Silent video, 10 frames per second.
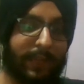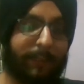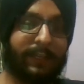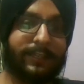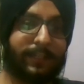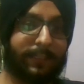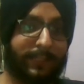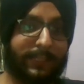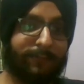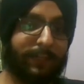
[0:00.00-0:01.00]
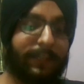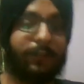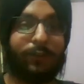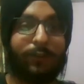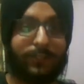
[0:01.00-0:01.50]
I'm interested in this field, and
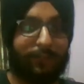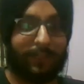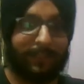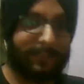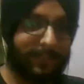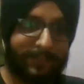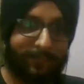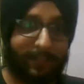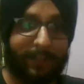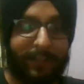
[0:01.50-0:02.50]
you're also working in this field,